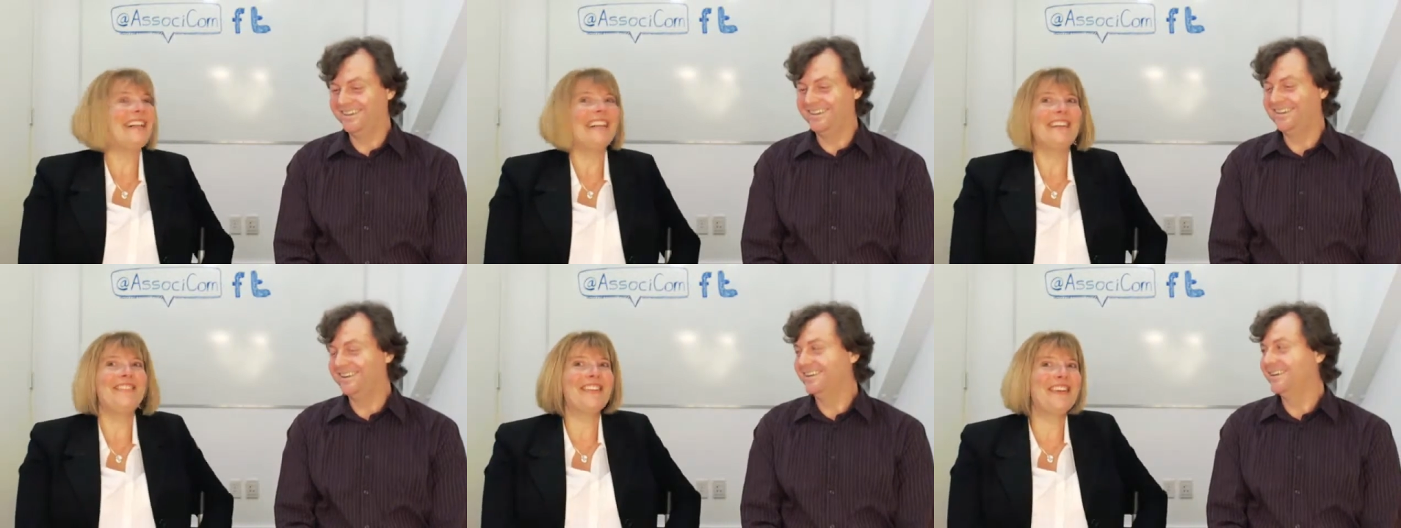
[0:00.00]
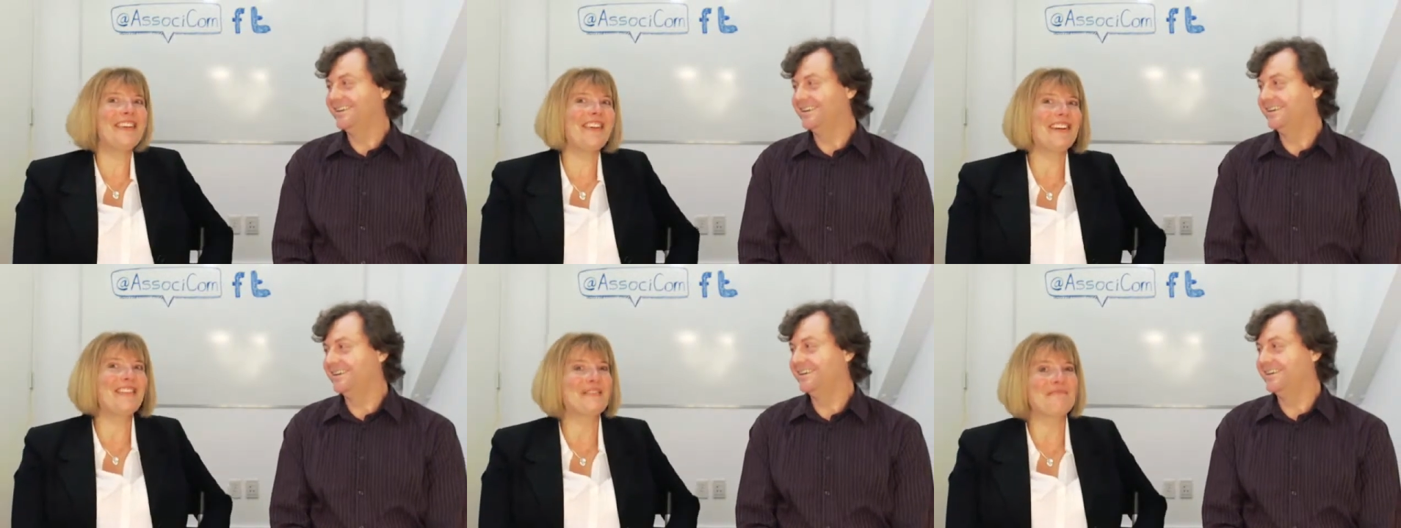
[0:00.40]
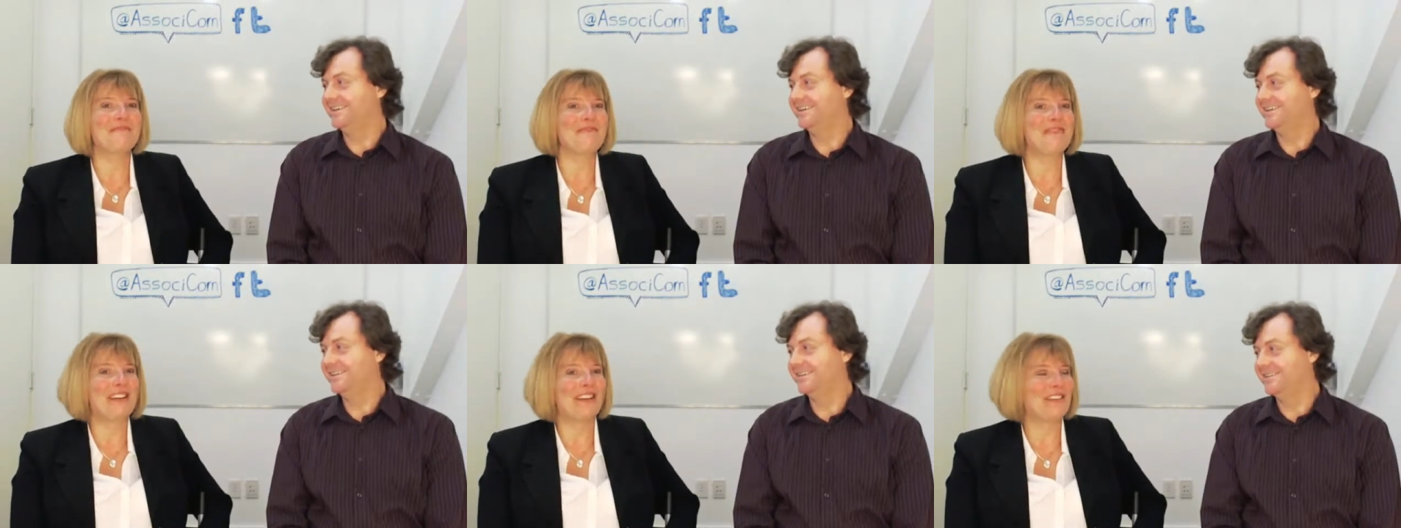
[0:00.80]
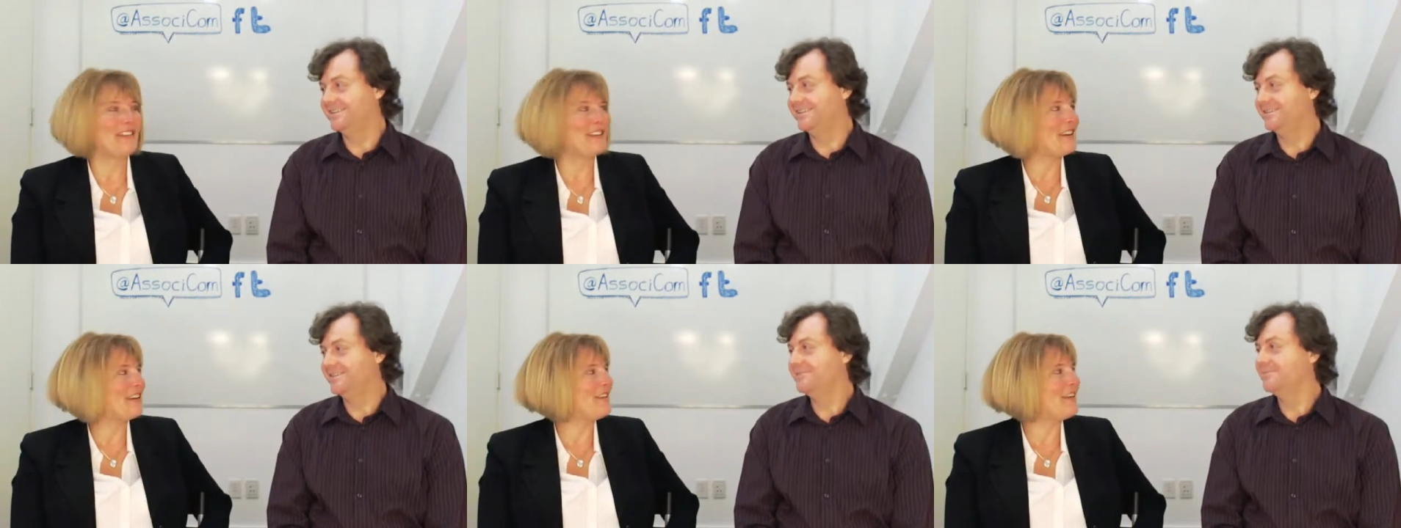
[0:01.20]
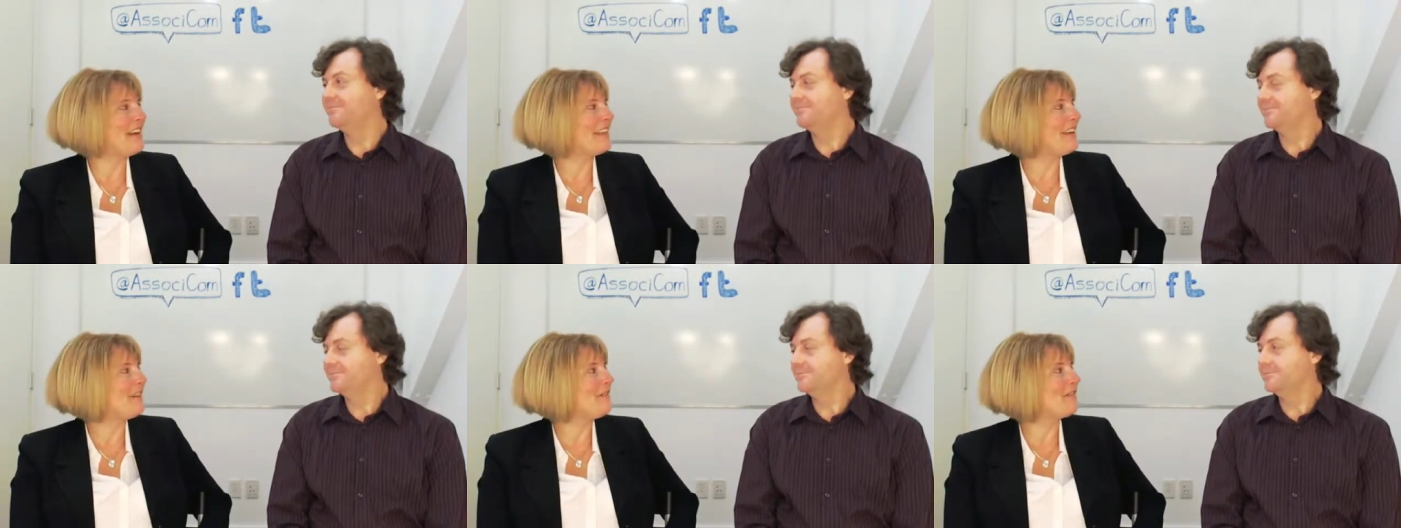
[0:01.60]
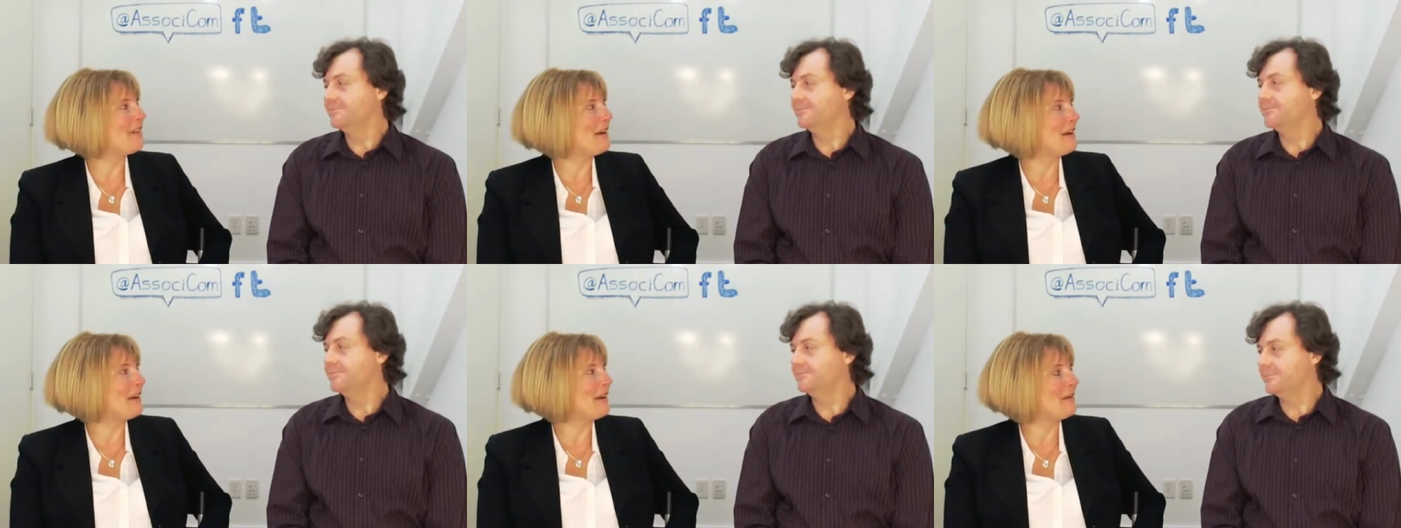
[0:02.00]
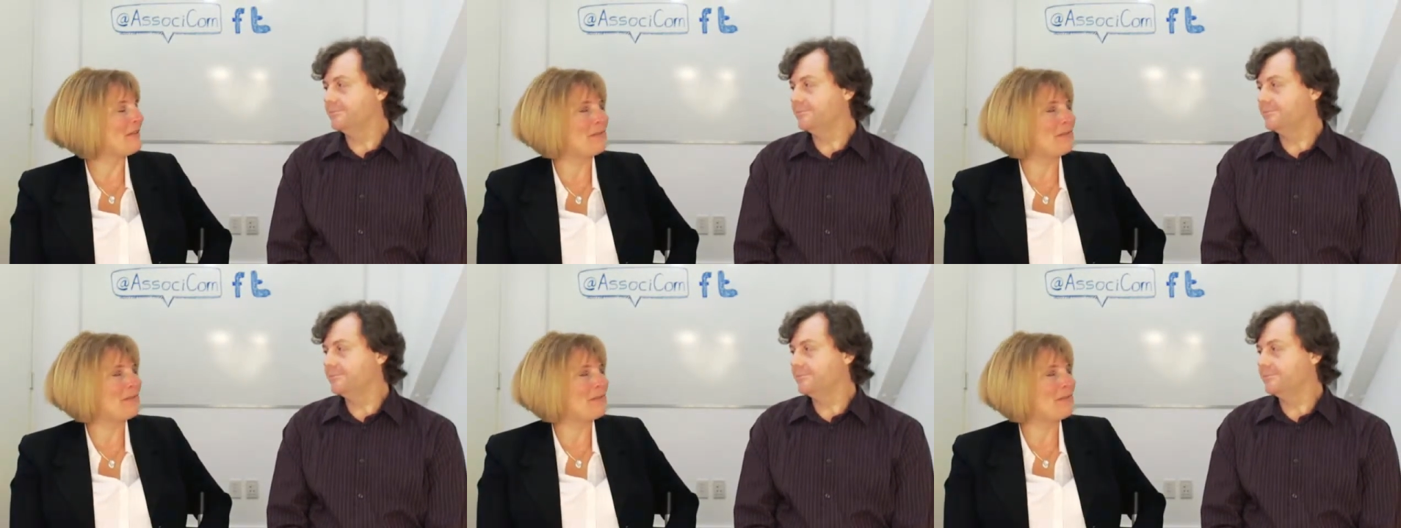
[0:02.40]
Speaker 1: love to go on TripAdvisor, you know. I love I,